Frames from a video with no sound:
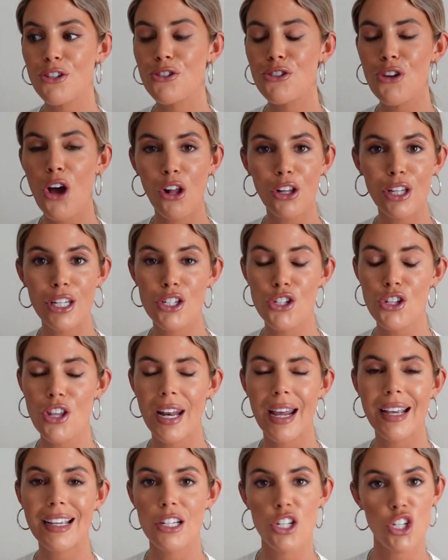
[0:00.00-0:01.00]
knowledge that
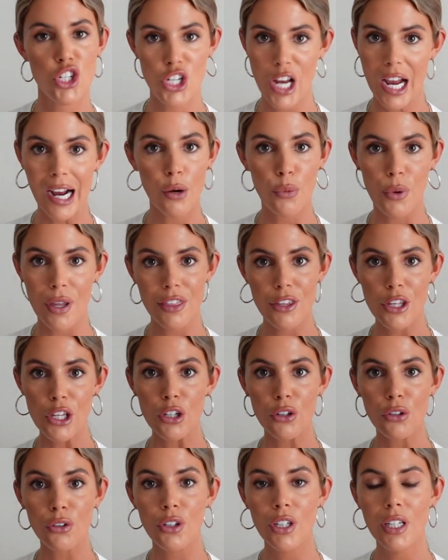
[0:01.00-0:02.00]
I can share with
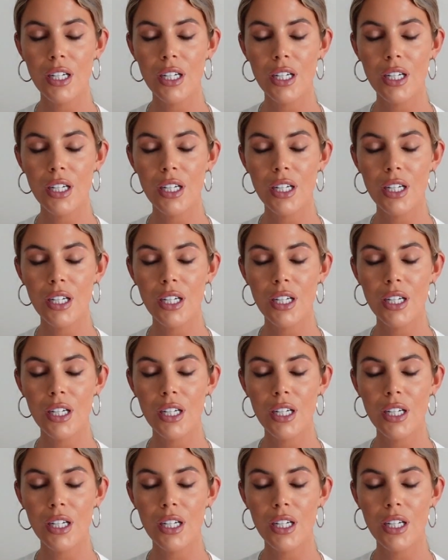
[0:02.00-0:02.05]
you